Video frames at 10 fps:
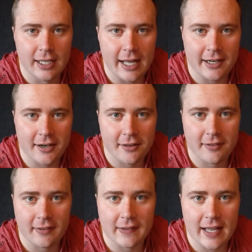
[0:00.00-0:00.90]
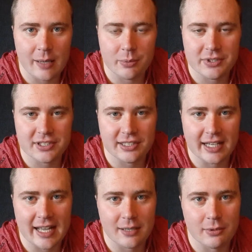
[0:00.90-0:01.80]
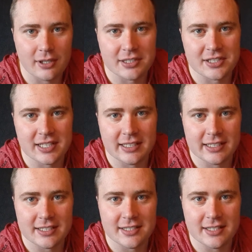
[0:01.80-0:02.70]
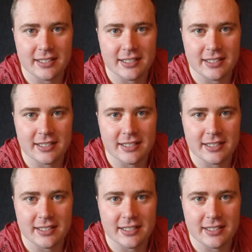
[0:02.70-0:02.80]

And another thing that happens in a catabolic state is